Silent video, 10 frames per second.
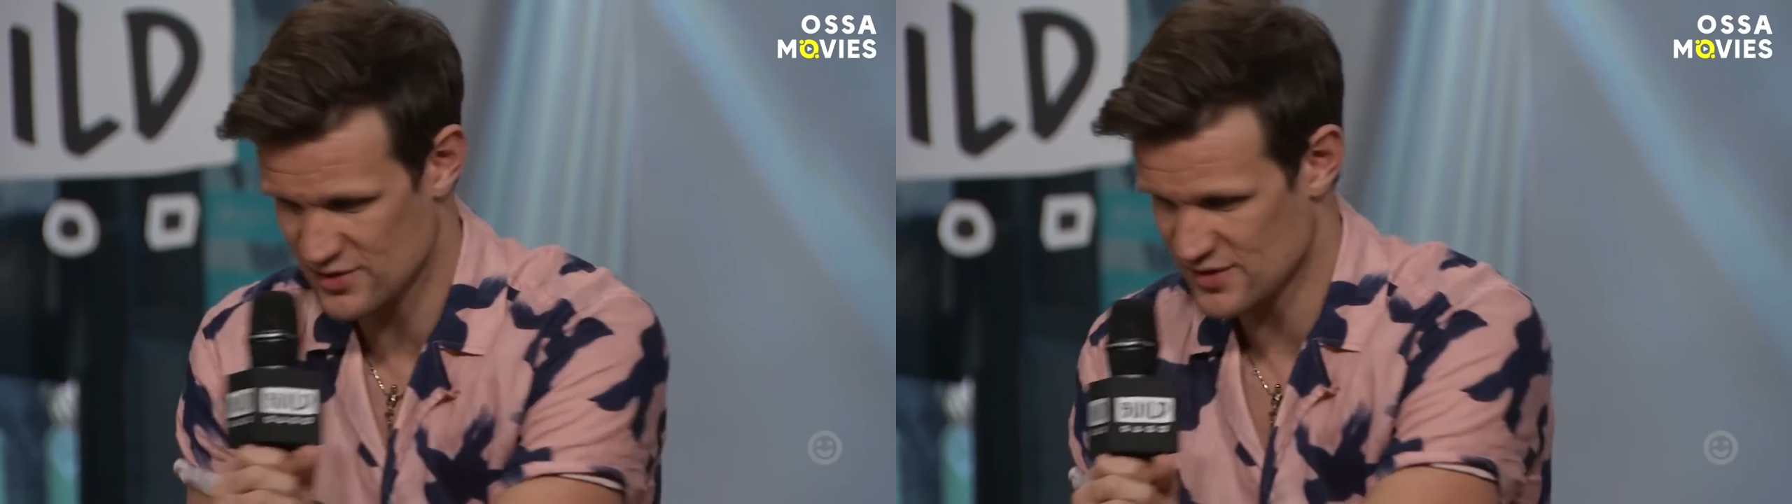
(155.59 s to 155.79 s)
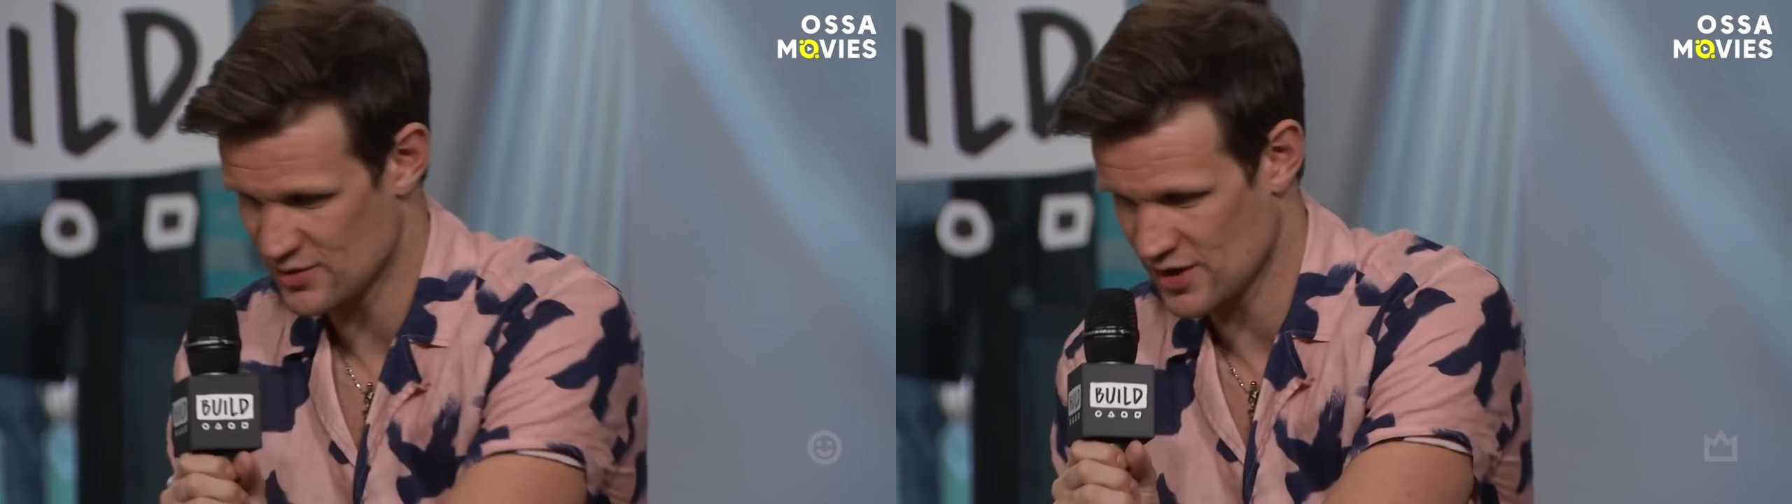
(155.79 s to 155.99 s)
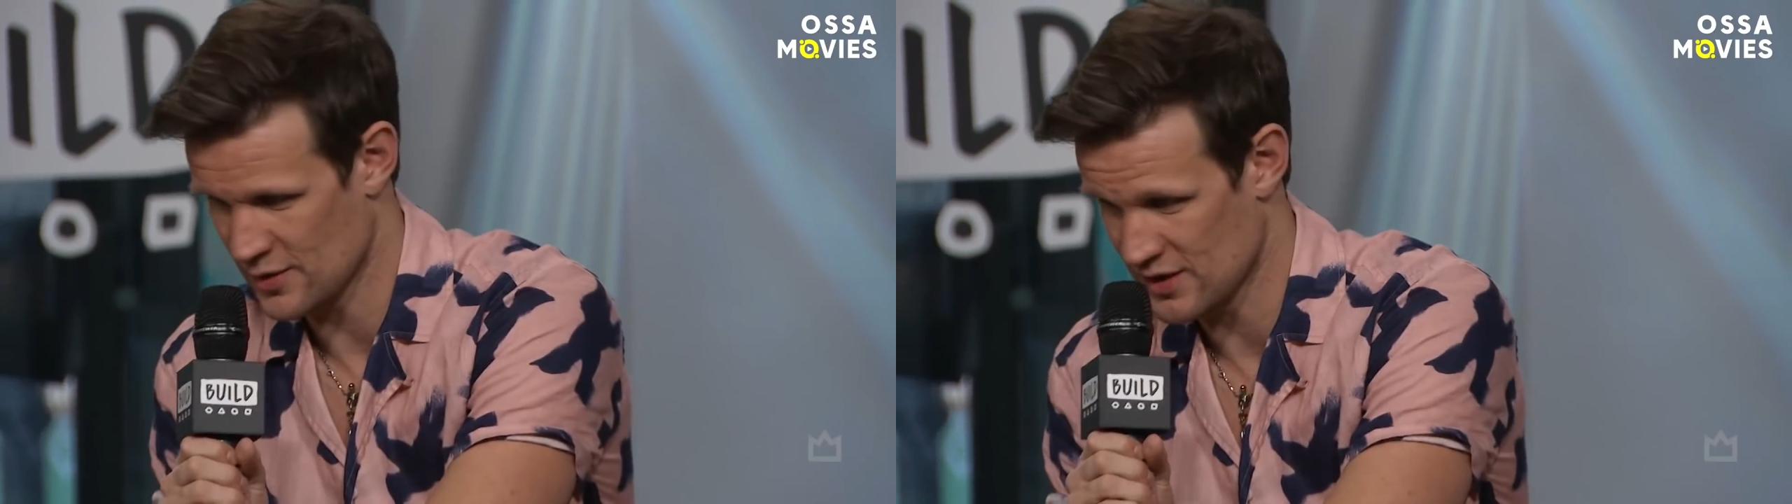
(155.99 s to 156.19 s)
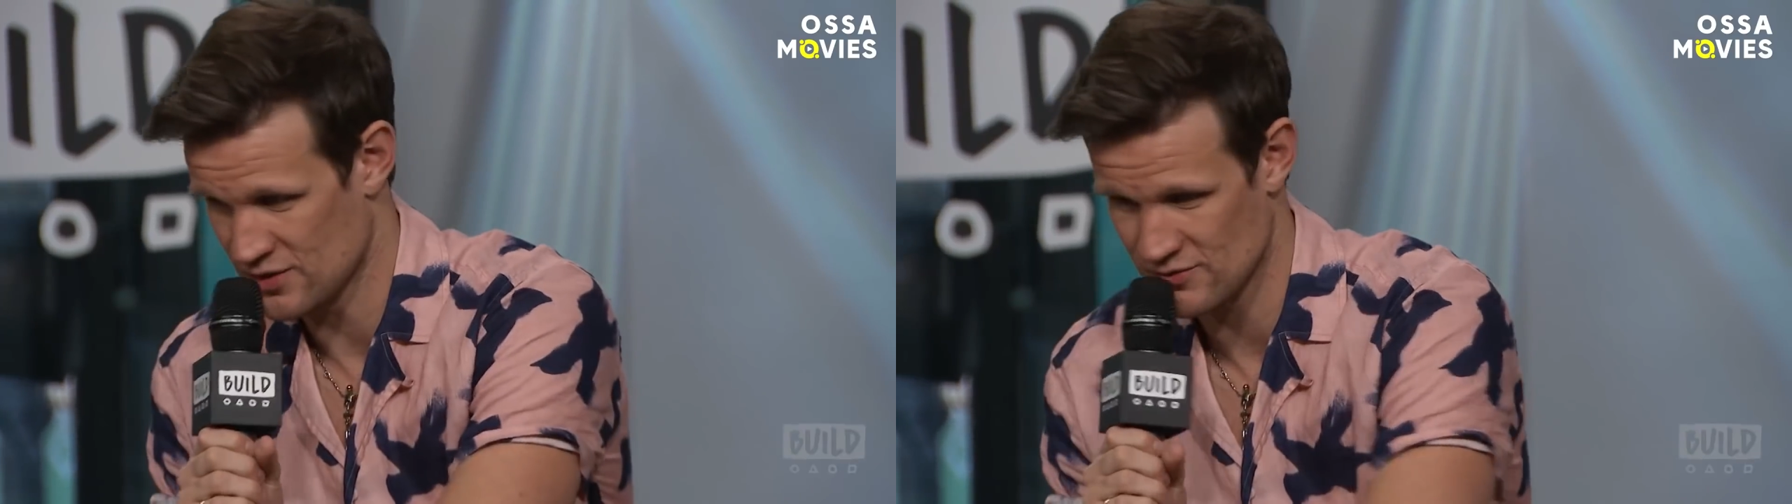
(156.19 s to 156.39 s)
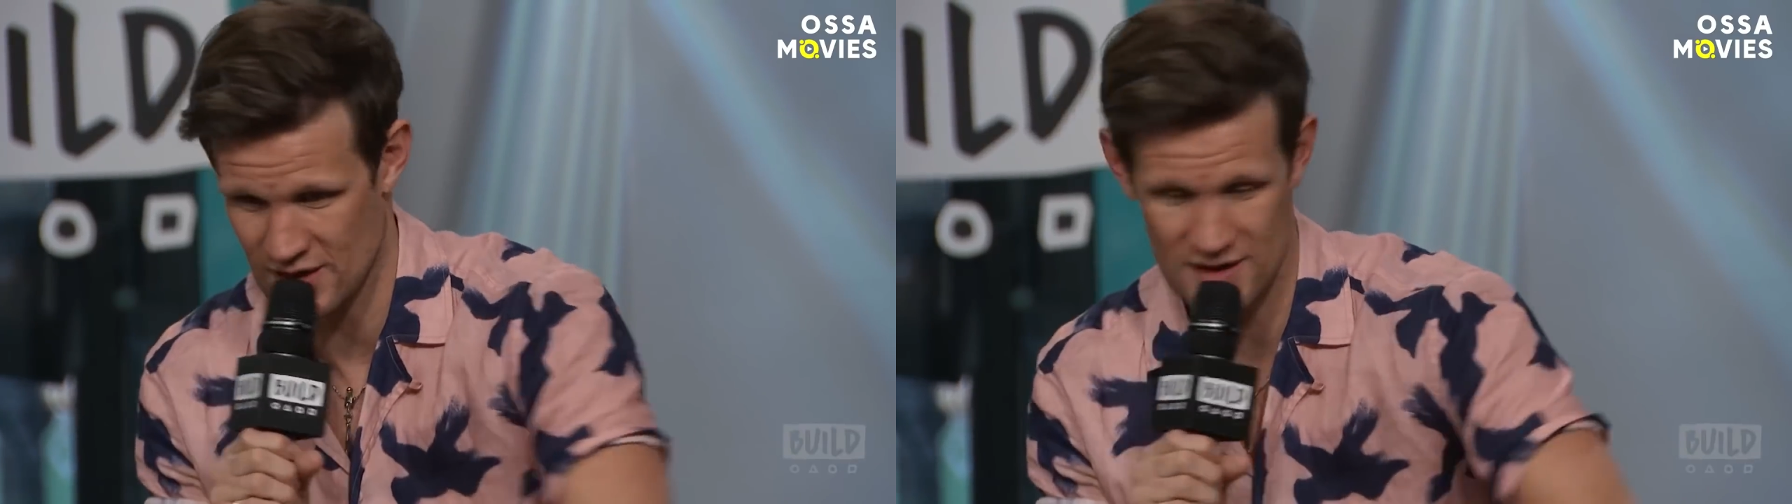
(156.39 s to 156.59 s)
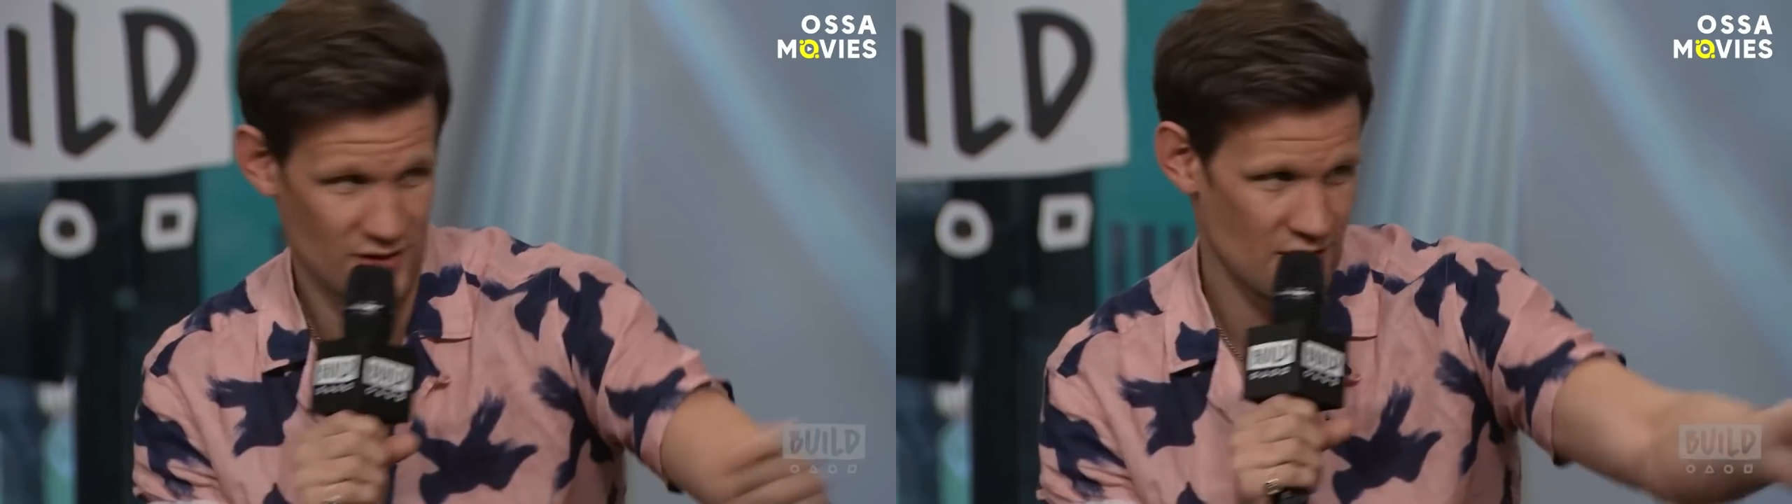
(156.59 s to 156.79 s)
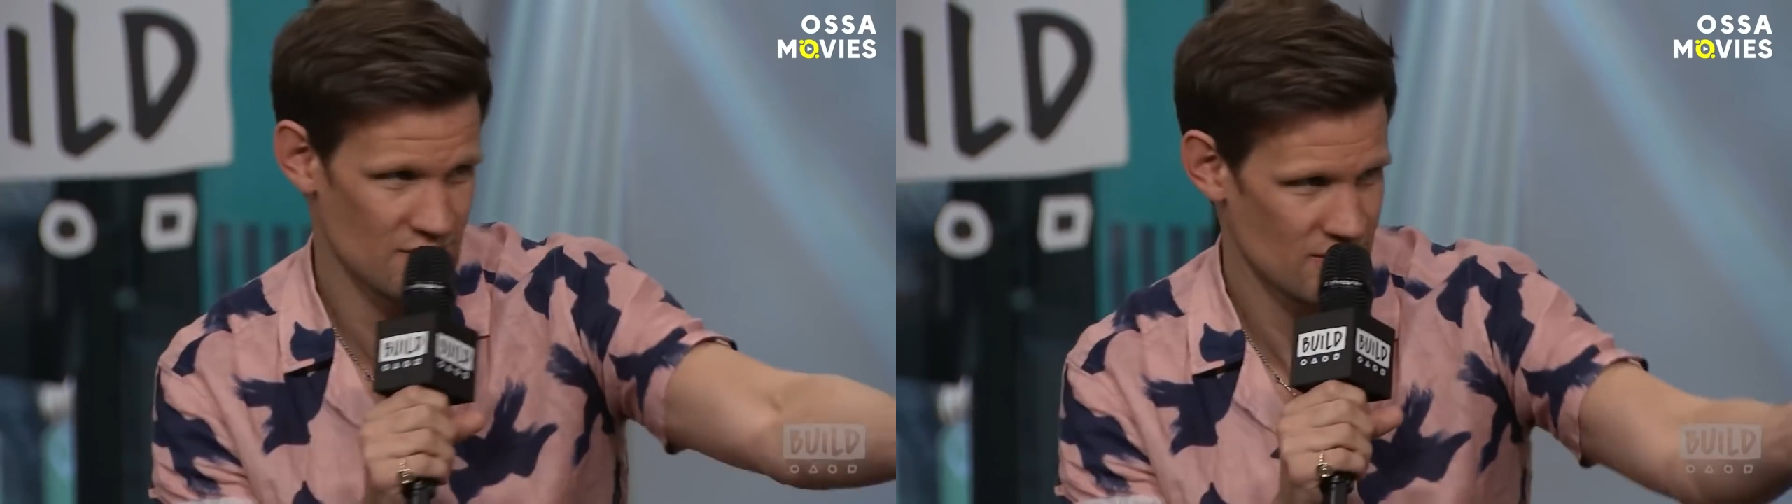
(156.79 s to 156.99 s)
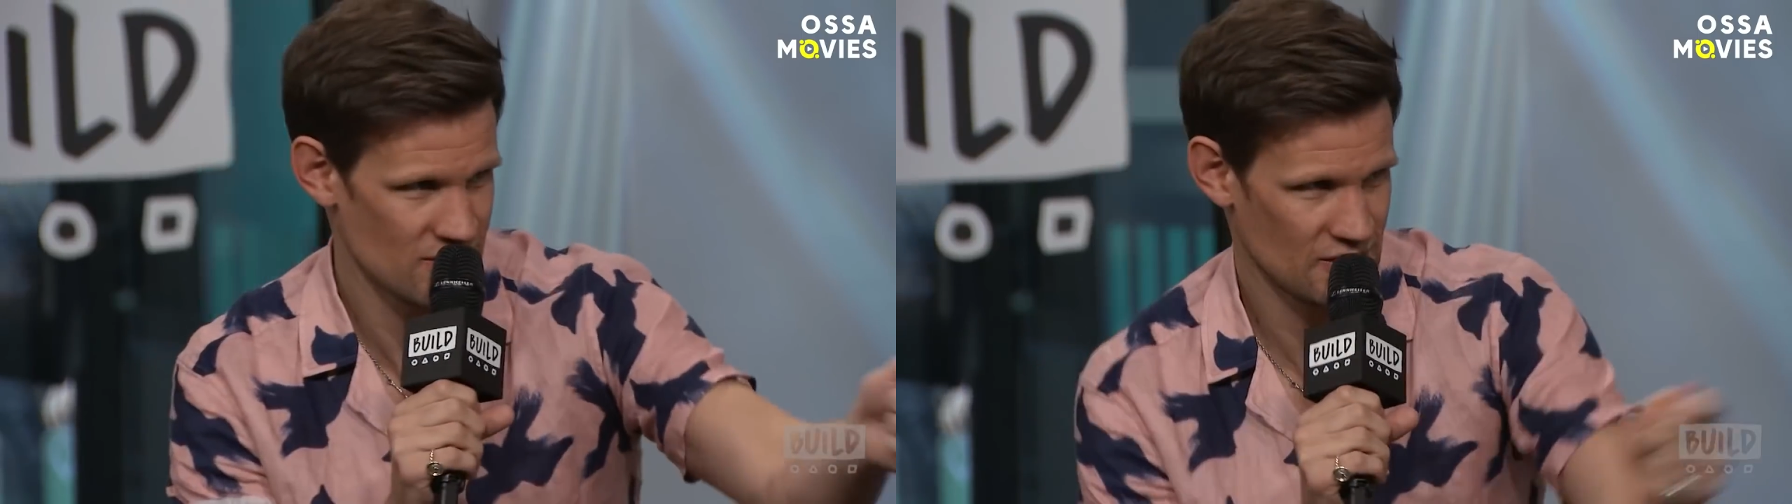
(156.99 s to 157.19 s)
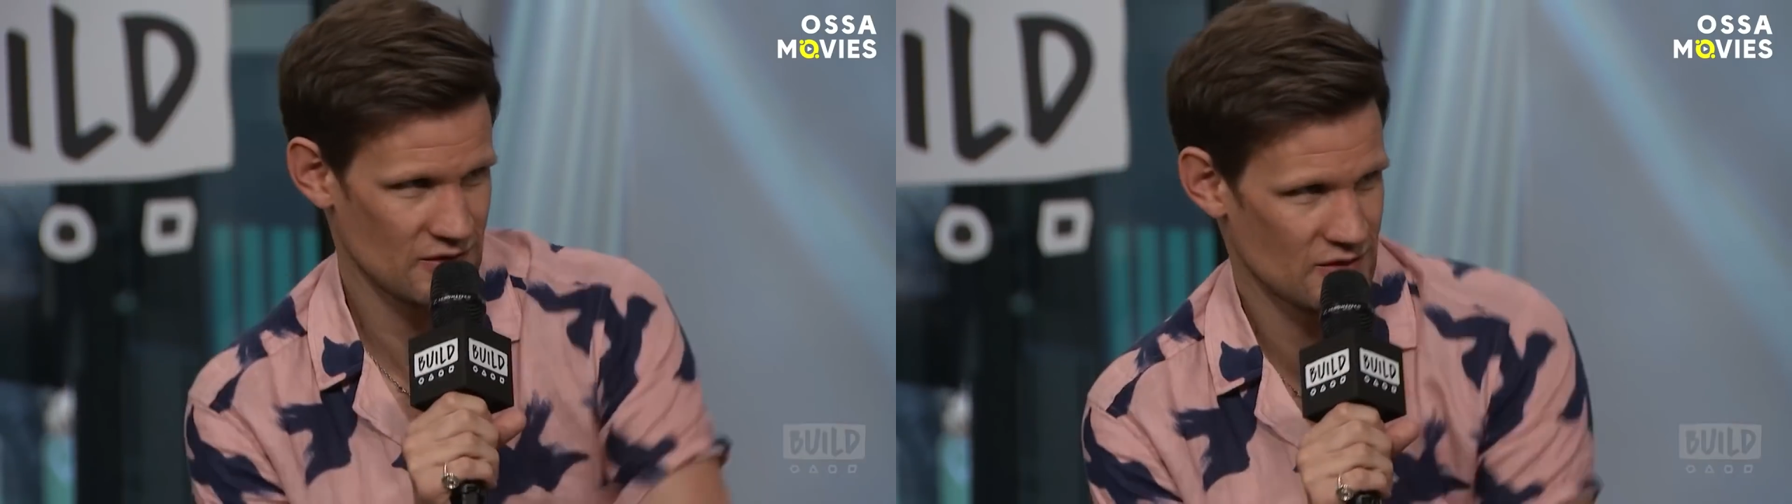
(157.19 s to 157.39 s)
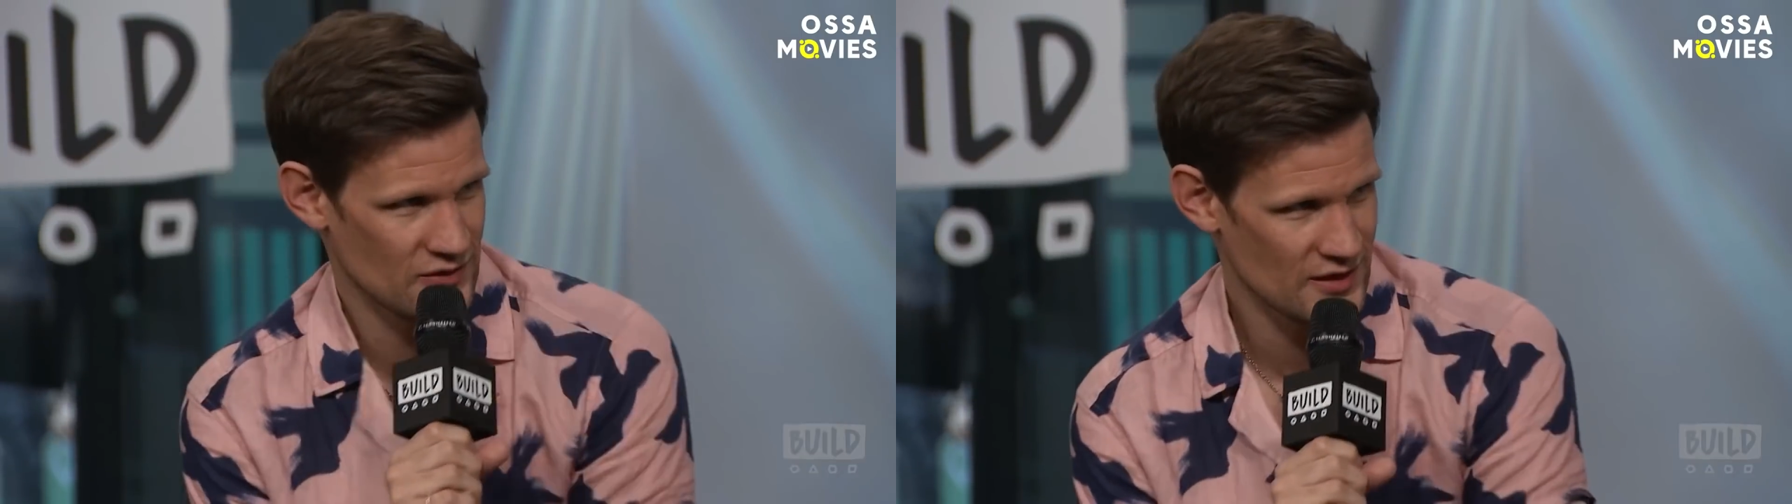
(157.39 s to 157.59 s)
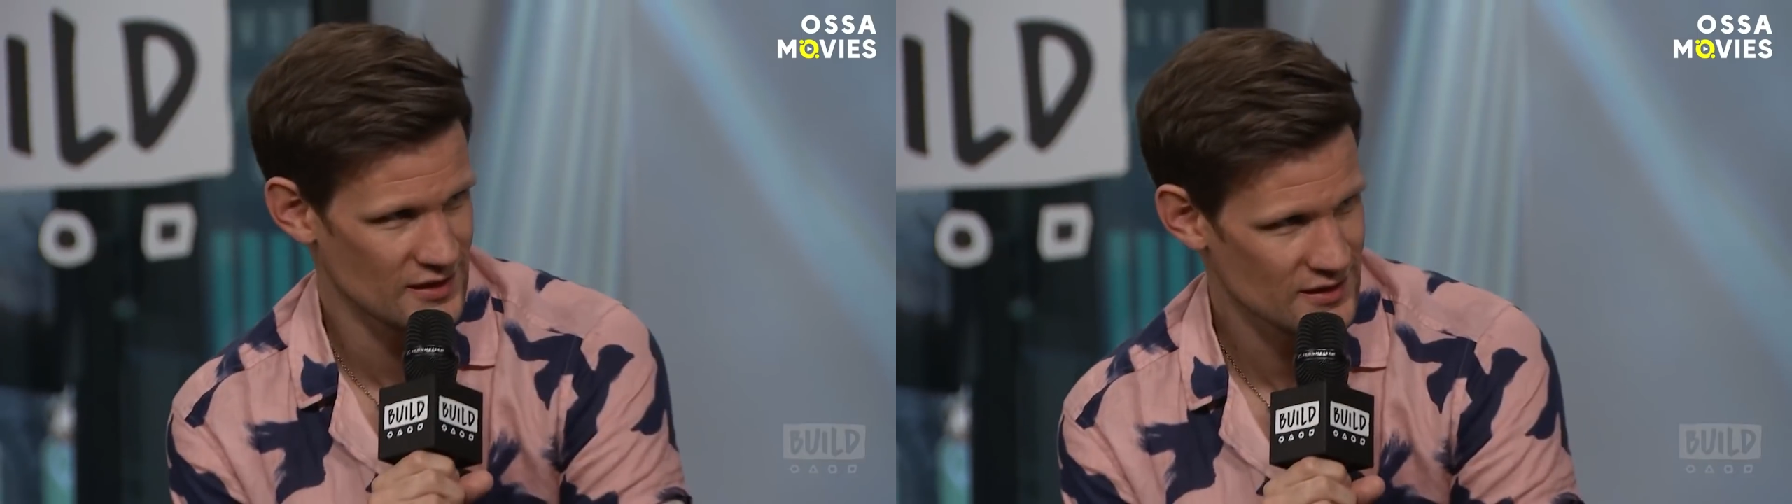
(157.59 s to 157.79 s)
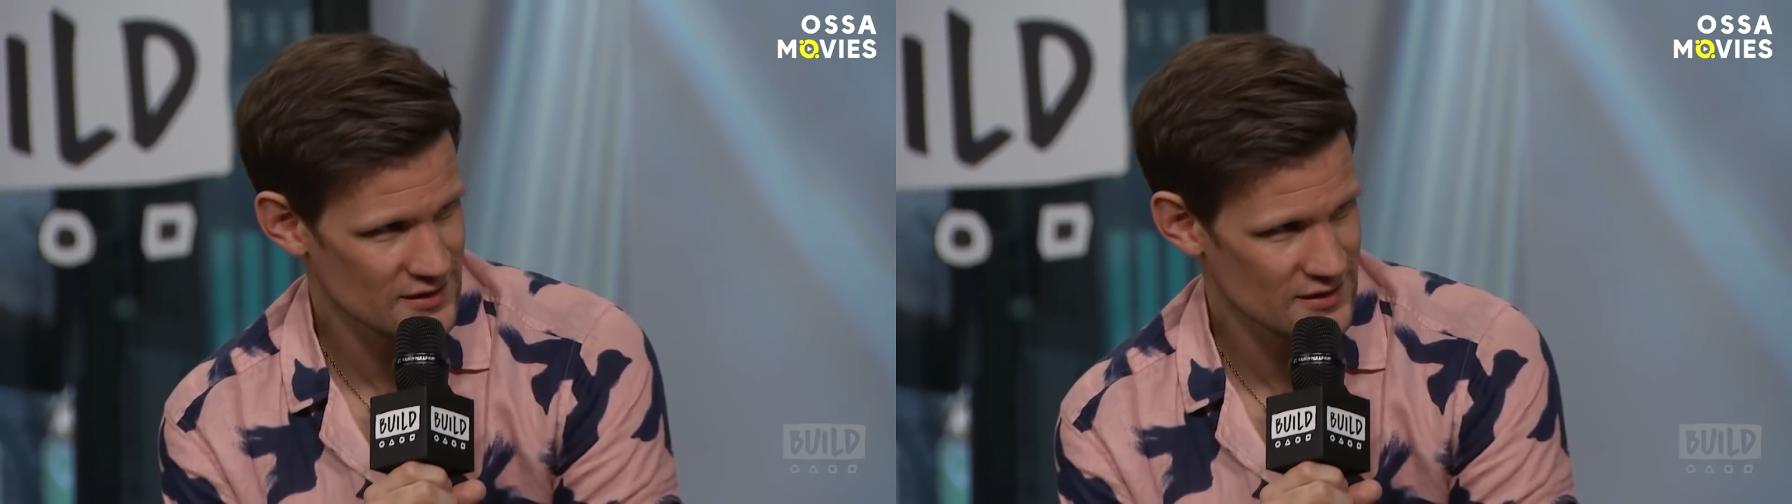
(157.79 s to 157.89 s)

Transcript: And he'll go away and he'll write and he'll go, this is the scene.